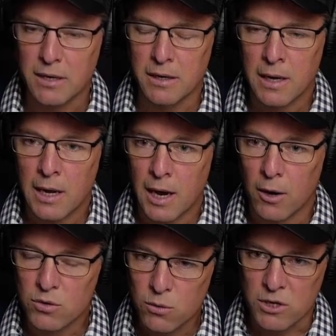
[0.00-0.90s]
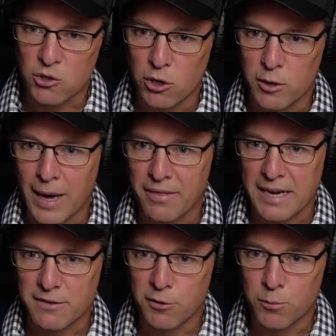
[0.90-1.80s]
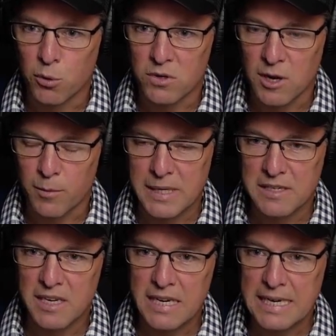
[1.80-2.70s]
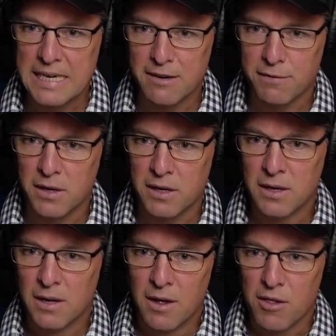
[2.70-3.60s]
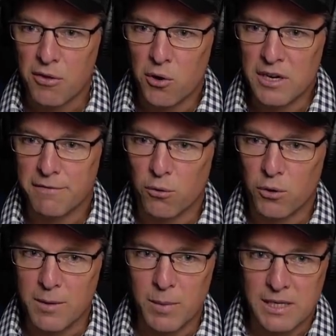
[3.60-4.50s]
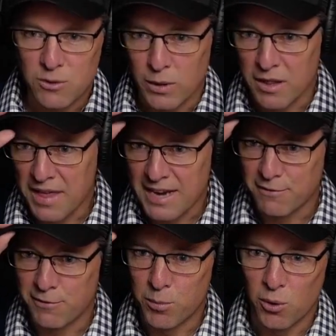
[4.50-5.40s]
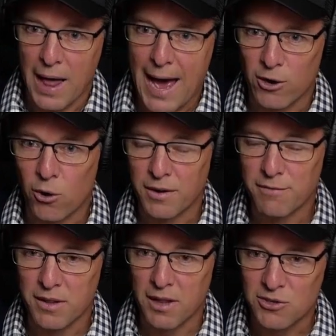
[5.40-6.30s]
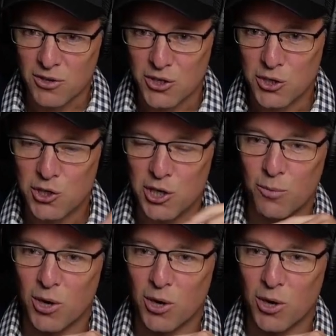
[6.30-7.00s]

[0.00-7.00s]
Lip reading: And I also want to talk about that's football, because I've been sitting here for 30 to 40 minutes with a that's football hat on for those on YouTube